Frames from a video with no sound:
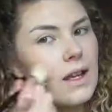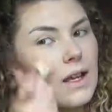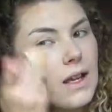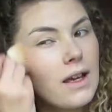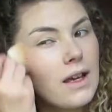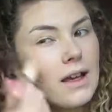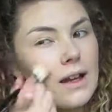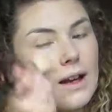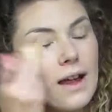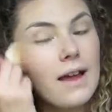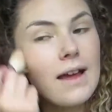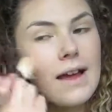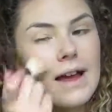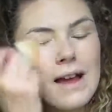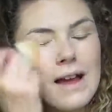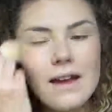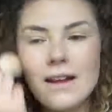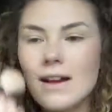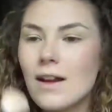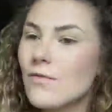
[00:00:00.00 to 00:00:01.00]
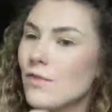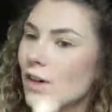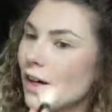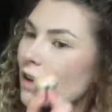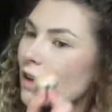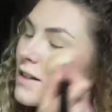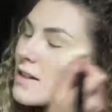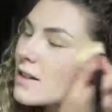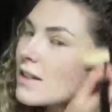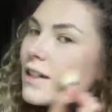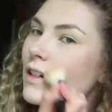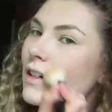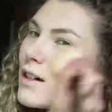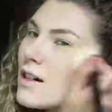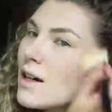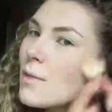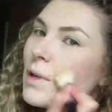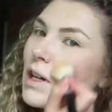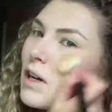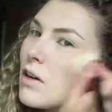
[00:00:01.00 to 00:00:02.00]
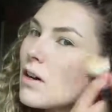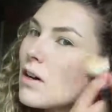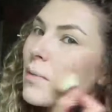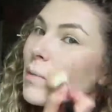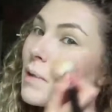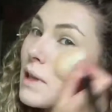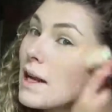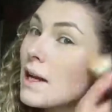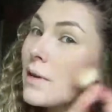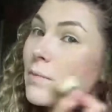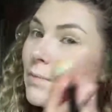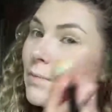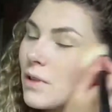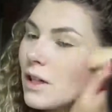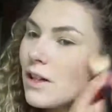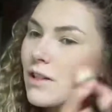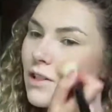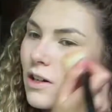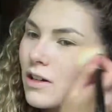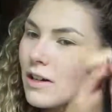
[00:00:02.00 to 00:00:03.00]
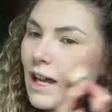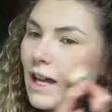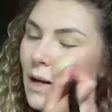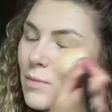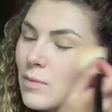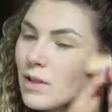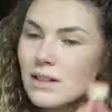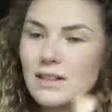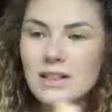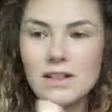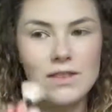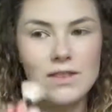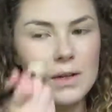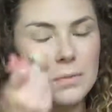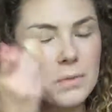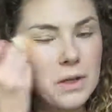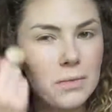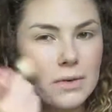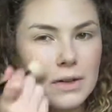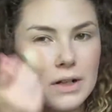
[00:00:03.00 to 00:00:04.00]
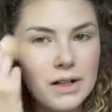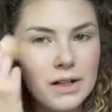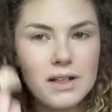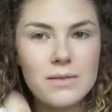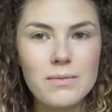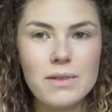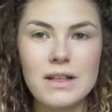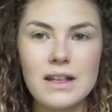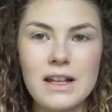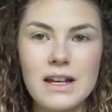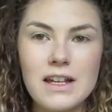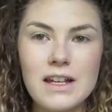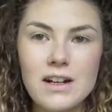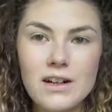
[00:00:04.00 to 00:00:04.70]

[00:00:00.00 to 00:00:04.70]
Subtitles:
And again, I'm very insecure about applying blush on camera because I feel like people are going to be like,